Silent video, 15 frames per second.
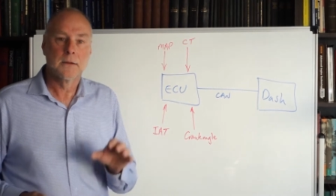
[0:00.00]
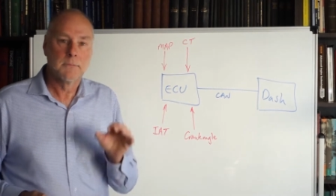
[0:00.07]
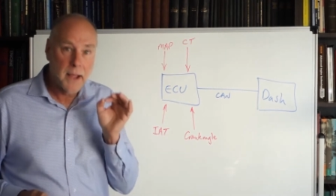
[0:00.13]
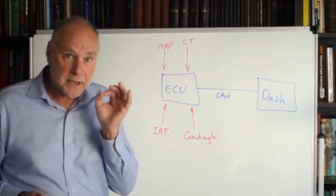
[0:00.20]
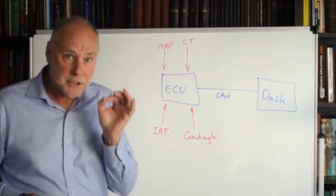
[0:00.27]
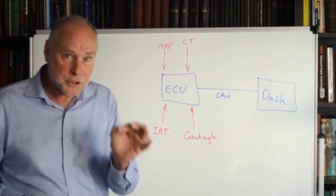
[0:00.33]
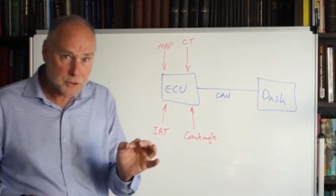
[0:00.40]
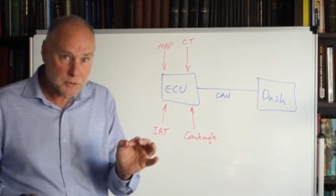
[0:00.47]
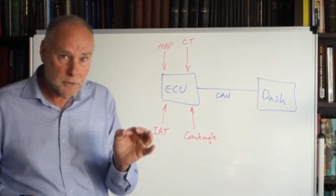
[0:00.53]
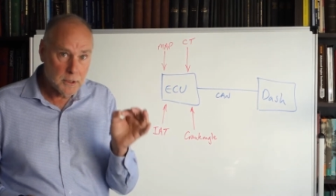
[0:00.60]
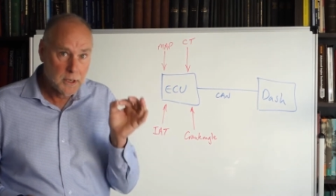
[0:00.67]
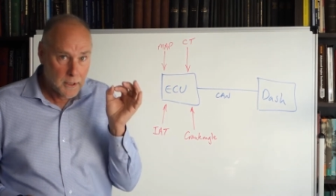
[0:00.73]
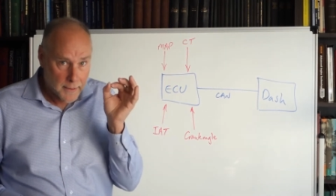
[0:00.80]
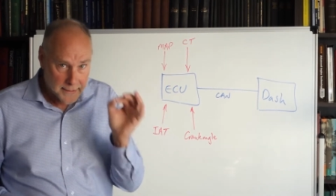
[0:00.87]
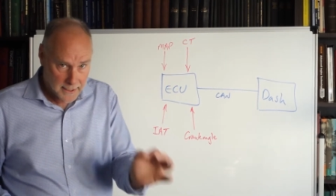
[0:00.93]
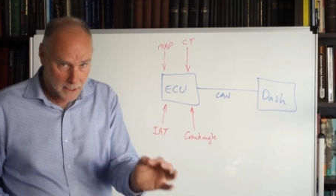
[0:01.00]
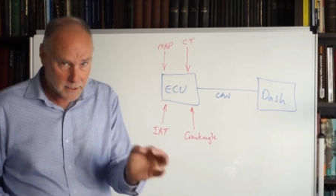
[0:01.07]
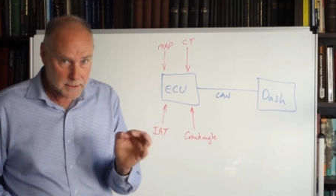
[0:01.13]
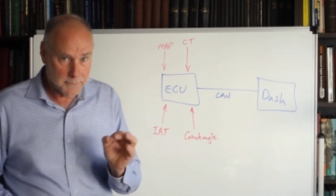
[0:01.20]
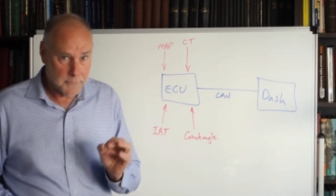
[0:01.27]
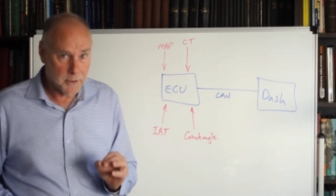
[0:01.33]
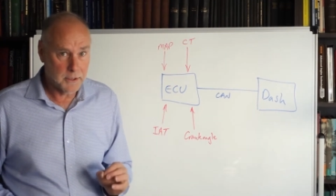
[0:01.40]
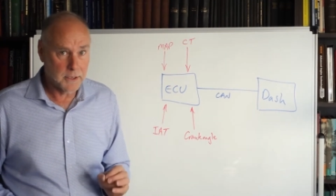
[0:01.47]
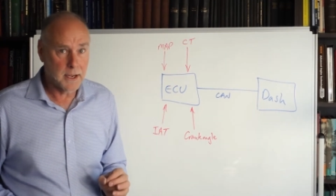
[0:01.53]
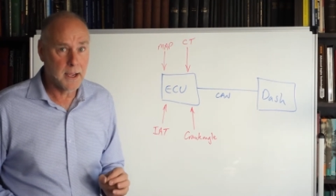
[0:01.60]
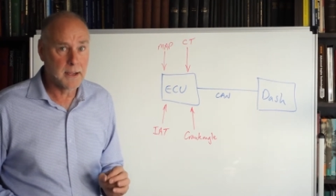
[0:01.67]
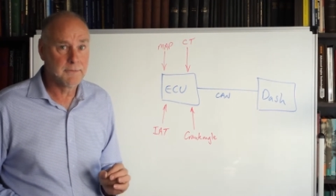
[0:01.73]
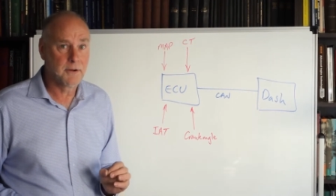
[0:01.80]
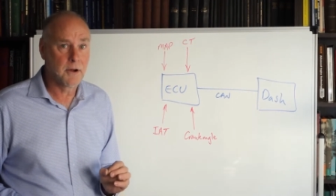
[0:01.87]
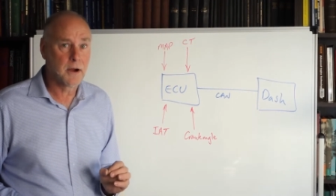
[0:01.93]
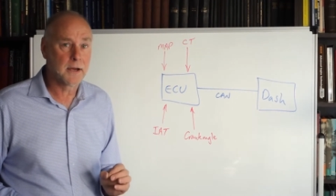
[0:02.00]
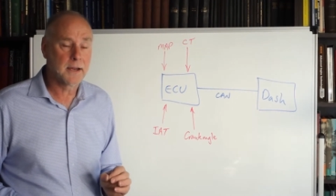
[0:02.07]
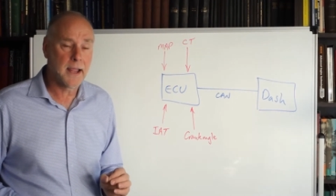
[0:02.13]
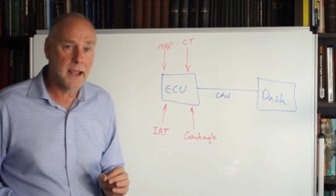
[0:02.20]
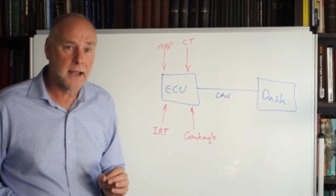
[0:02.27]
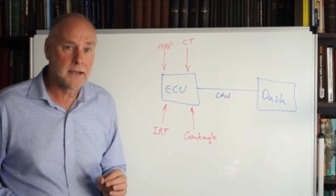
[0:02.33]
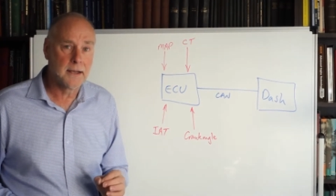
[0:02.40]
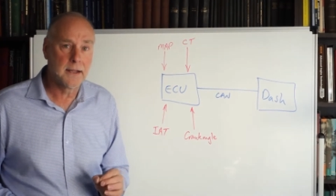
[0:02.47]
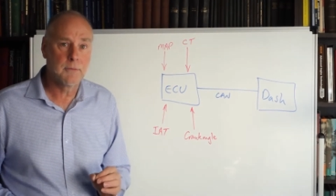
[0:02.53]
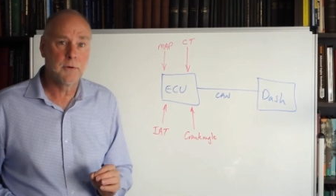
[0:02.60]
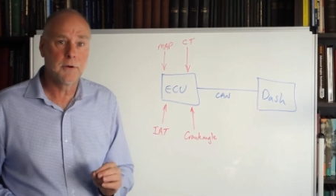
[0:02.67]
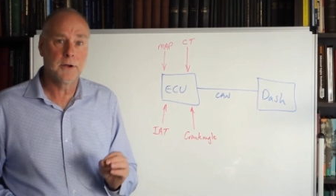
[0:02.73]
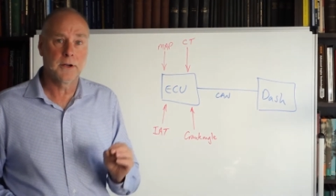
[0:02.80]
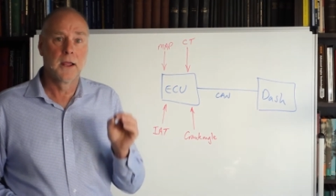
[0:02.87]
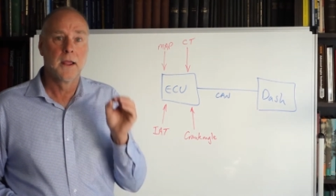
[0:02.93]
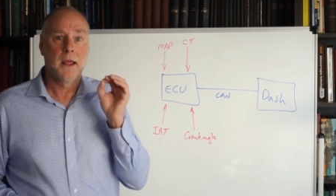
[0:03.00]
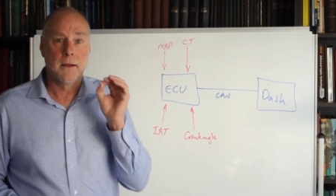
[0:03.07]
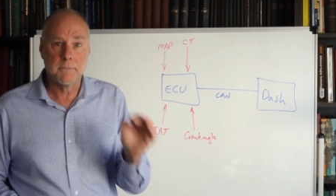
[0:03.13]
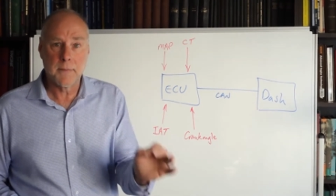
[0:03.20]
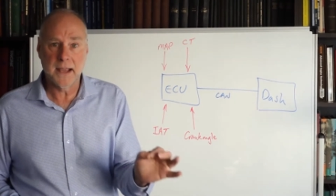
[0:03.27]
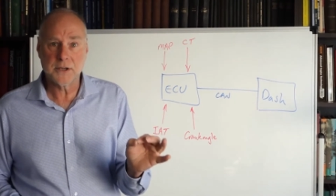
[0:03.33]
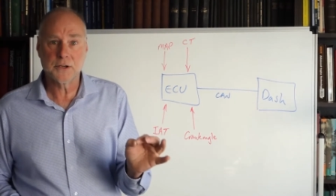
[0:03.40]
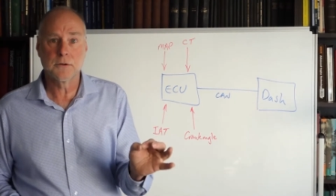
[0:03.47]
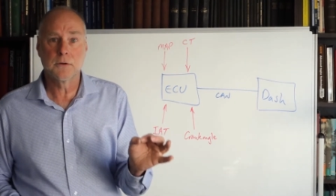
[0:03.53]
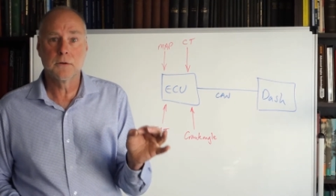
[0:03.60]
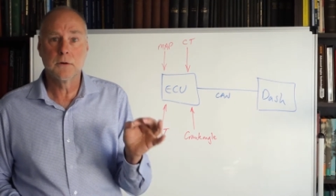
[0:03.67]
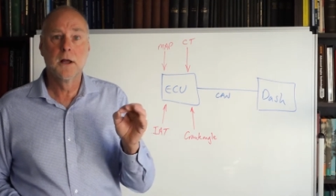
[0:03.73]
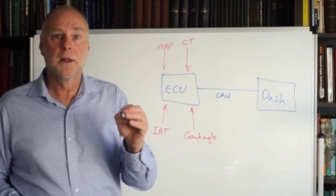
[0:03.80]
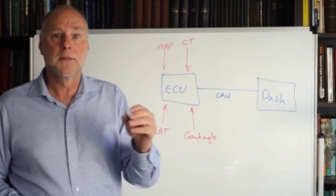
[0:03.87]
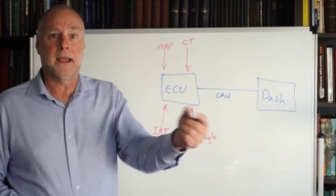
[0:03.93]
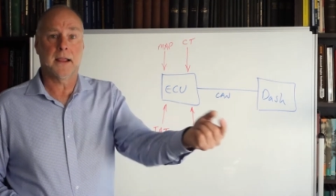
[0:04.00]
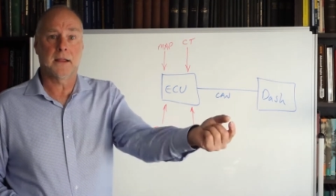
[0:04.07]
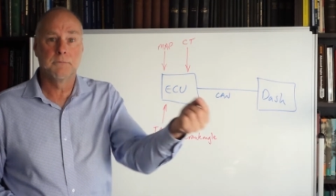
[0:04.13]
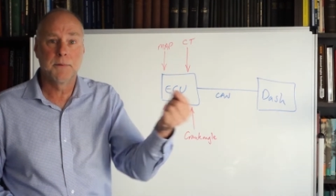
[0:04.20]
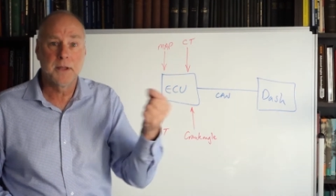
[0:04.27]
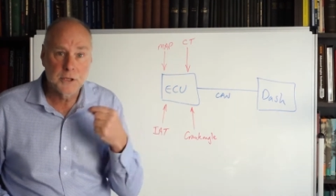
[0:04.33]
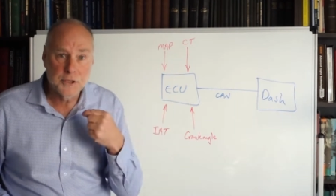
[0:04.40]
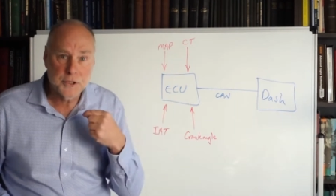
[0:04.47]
Make sure they can communicate via a CAN network and make sure that can be a